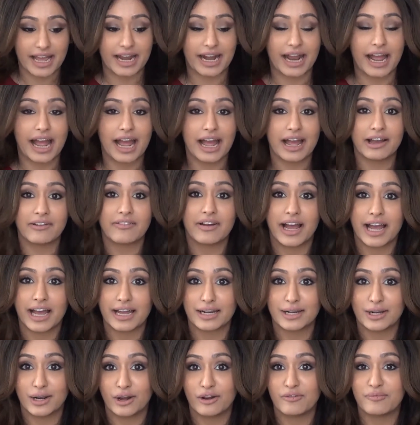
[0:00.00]
and I have
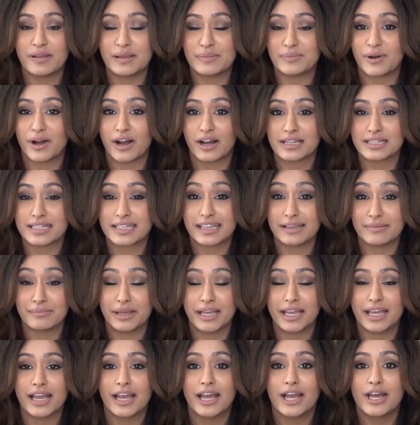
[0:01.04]
had a lot of people asking
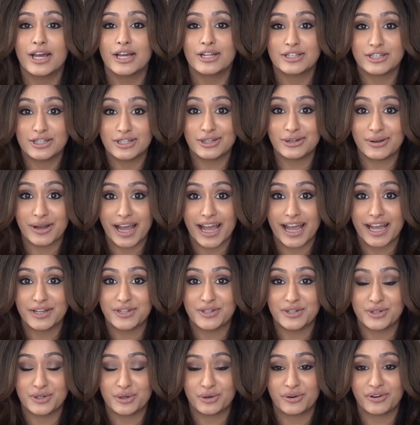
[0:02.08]
me to do a hair
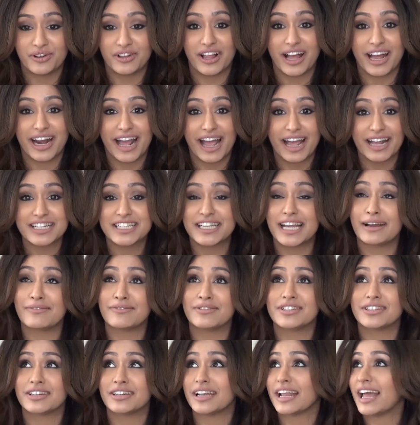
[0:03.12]
tutorial, and I actually
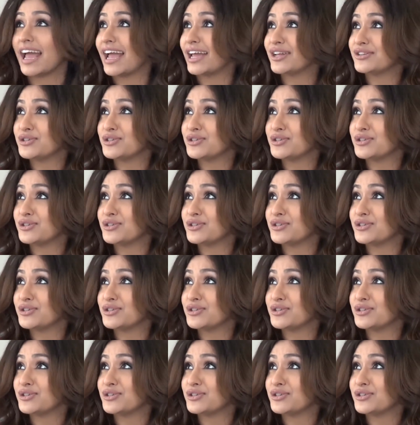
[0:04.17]
haven't done a hair